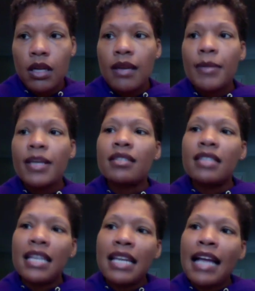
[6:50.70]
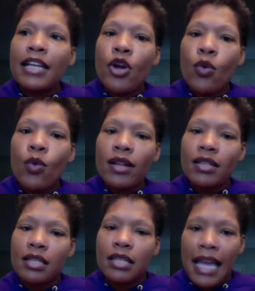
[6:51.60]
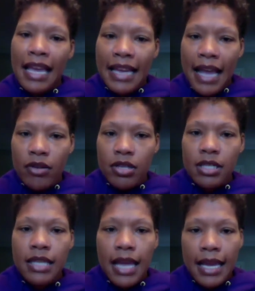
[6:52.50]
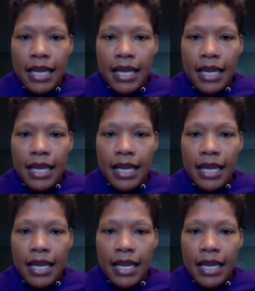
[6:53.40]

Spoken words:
because then I know what to say and how to say it,